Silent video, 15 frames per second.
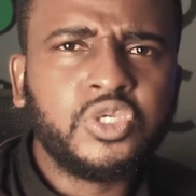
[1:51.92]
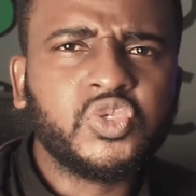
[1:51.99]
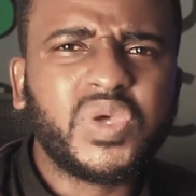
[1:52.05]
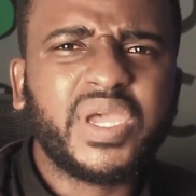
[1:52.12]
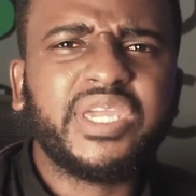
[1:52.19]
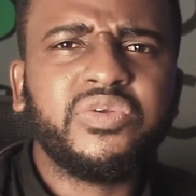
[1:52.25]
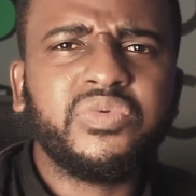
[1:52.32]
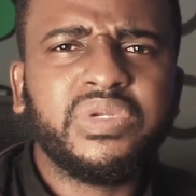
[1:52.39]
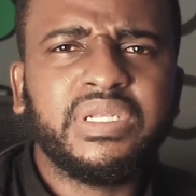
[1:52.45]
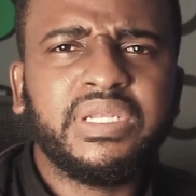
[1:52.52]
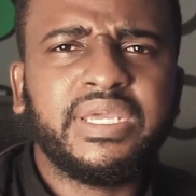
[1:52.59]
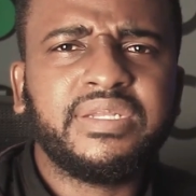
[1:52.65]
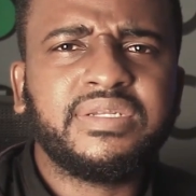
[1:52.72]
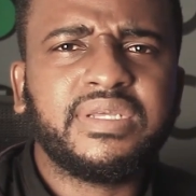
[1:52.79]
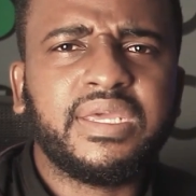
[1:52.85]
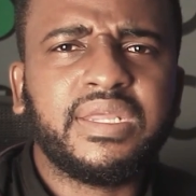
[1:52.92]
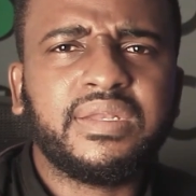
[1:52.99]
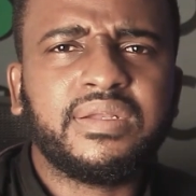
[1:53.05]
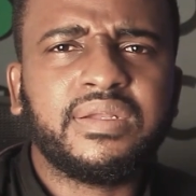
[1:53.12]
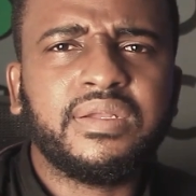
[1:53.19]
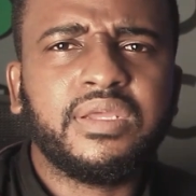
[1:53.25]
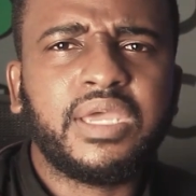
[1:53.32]
So I can relate,
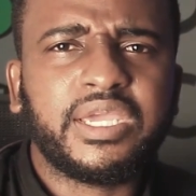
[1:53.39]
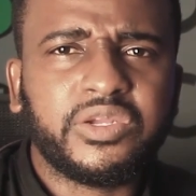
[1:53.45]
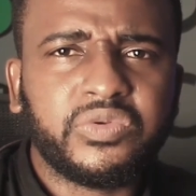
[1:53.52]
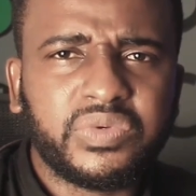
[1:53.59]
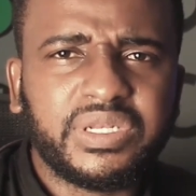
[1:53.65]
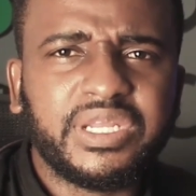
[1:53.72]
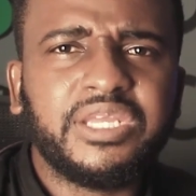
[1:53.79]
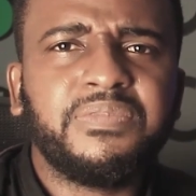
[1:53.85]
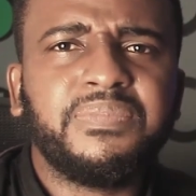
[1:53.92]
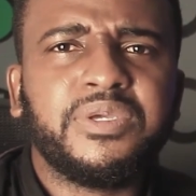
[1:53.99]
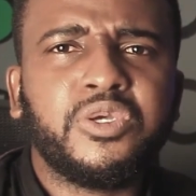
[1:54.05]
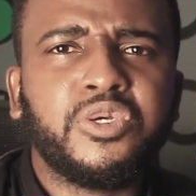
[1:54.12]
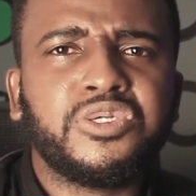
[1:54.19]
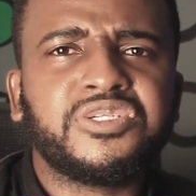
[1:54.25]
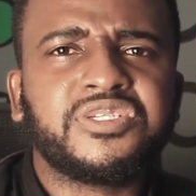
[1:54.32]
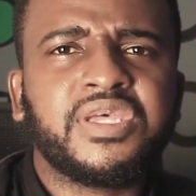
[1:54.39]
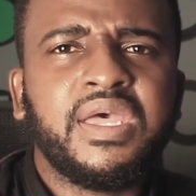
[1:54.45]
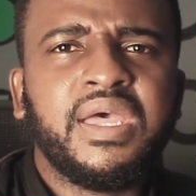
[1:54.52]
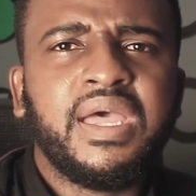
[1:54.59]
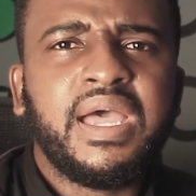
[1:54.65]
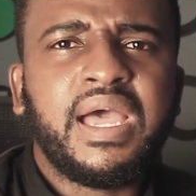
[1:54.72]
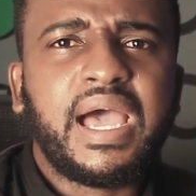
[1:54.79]
and I can relate because
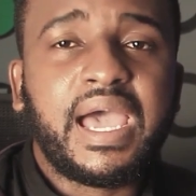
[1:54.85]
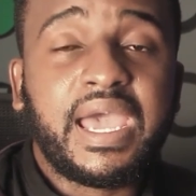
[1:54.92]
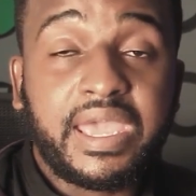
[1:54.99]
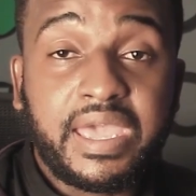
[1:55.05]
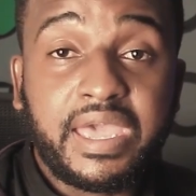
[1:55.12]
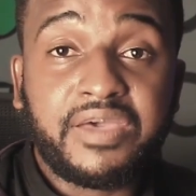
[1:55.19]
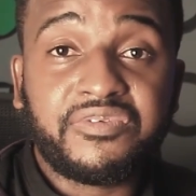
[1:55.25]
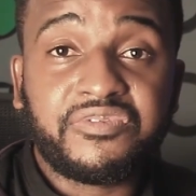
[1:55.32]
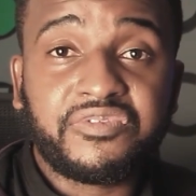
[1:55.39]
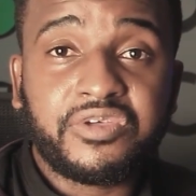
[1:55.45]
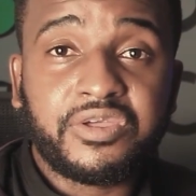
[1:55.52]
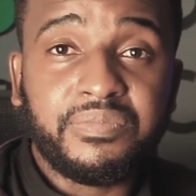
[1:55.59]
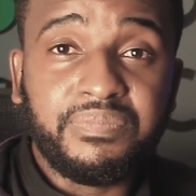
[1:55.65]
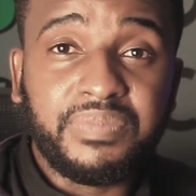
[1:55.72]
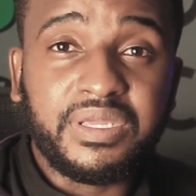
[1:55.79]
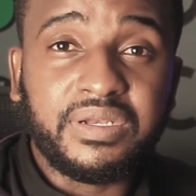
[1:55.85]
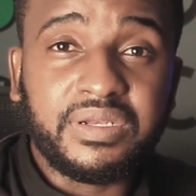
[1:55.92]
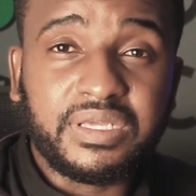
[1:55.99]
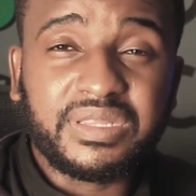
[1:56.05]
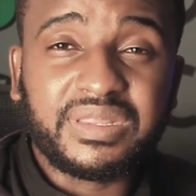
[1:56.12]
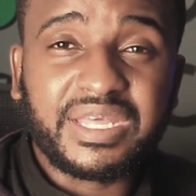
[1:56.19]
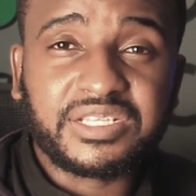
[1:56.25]
I have
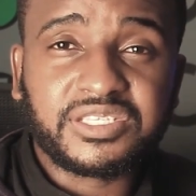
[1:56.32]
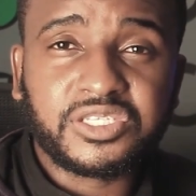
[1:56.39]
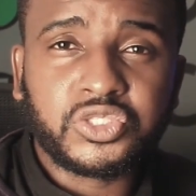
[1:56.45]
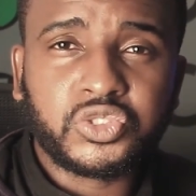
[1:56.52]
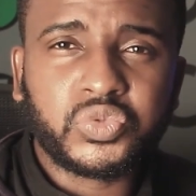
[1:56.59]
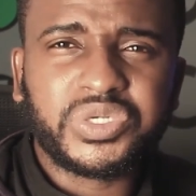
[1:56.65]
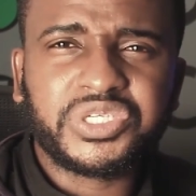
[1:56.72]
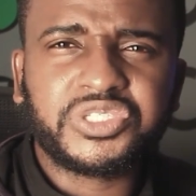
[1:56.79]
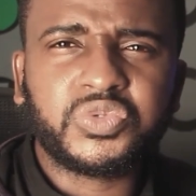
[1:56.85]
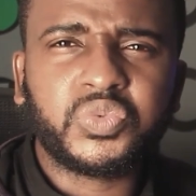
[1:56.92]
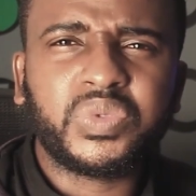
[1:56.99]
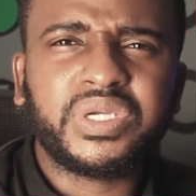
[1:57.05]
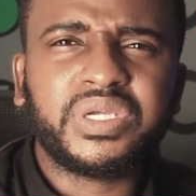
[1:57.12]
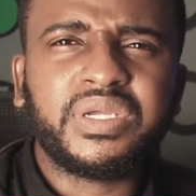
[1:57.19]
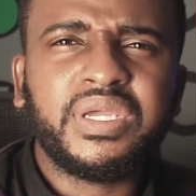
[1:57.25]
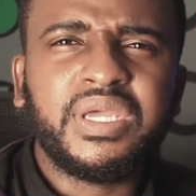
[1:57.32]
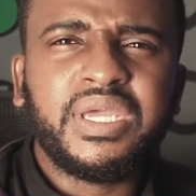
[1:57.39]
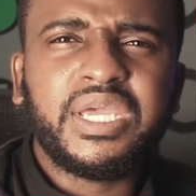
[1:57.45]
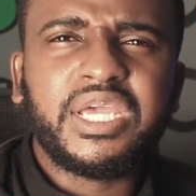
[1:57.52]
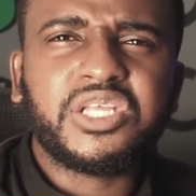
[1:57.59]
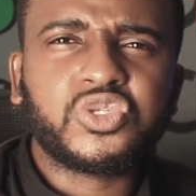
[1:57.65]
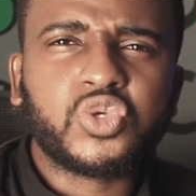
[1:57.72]
been in that situation where
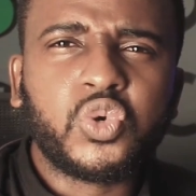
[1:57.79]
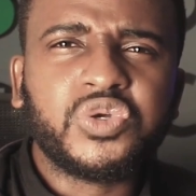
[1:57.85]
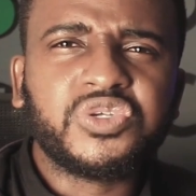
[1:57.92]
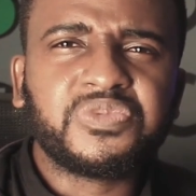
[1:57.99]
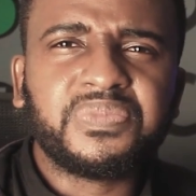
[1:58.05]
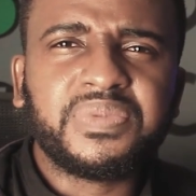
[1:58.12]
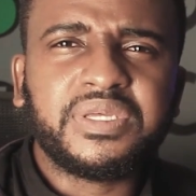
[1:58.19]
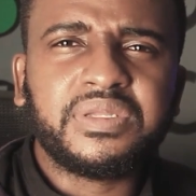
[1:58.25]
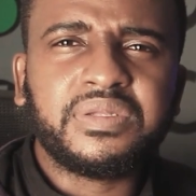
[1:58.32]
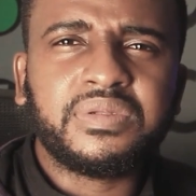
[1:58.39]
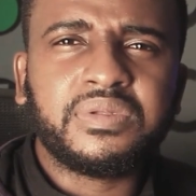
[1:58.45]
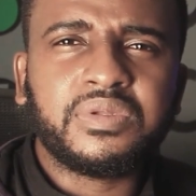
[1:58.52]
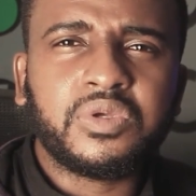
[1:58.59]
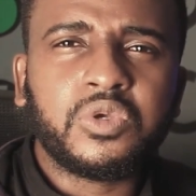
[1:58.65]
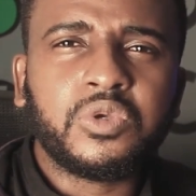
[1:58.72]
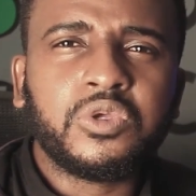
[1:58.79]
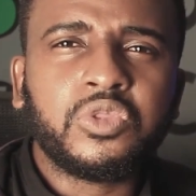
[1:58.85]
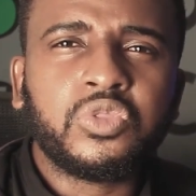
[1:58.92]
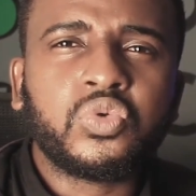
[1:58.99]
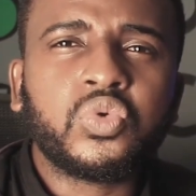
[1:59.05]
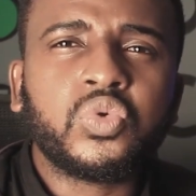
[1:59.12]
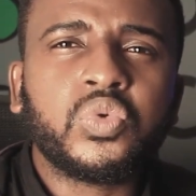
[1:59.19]
it's always been
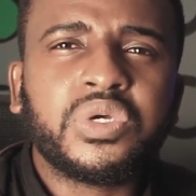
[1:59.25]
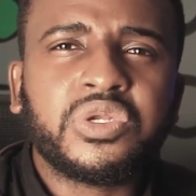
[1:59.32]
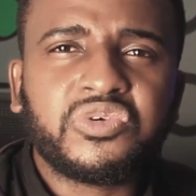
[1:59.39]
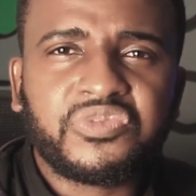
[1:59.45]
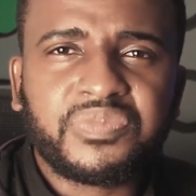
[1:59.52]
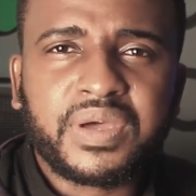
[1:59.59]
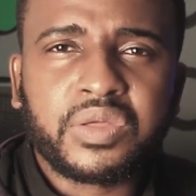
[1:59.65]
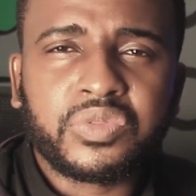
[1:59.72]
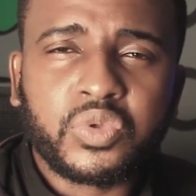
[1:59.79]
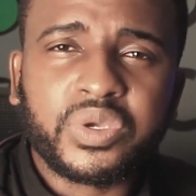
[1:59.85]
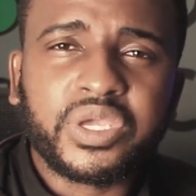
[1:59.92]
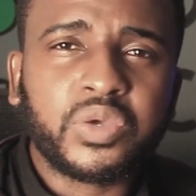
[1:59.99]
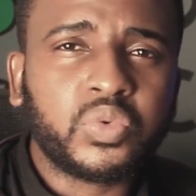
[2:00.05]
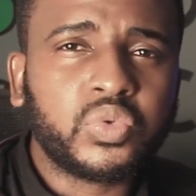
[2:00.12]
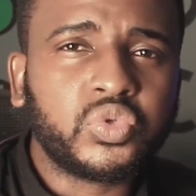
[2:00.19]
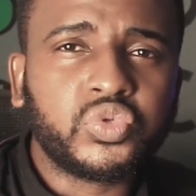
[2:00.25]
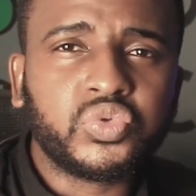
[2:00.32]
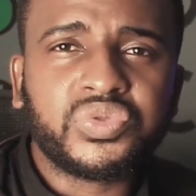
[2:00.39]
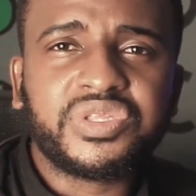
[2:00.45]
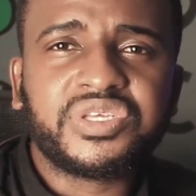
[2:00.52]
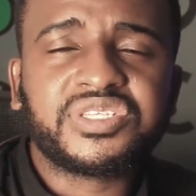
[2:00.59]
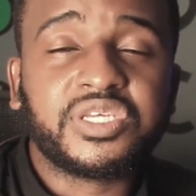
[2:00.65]
through word of mouth. Okay, we'll
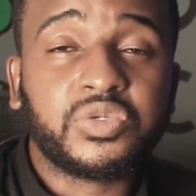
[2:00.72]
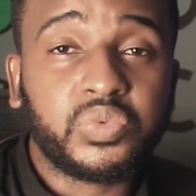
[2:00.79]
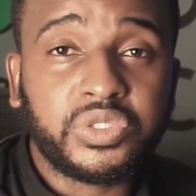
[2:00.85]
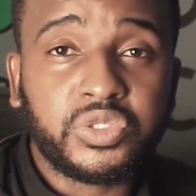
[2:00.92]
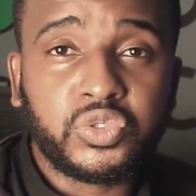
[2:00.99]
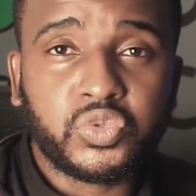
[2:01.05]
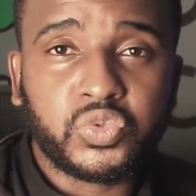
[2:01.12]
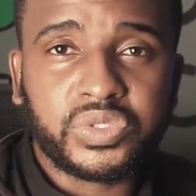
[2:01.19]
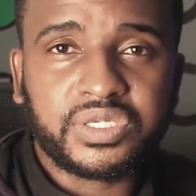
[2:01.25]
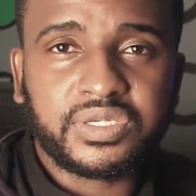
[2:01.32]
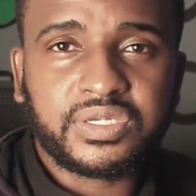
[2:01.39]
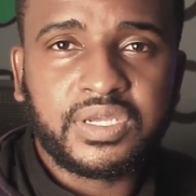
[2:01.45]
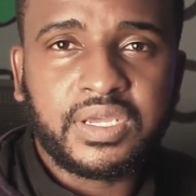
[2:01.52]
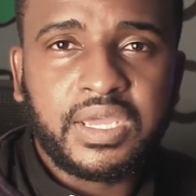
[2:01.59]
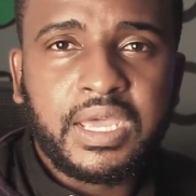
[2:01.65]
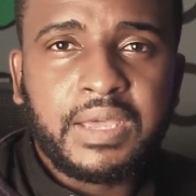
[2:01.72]
do this, and we do it.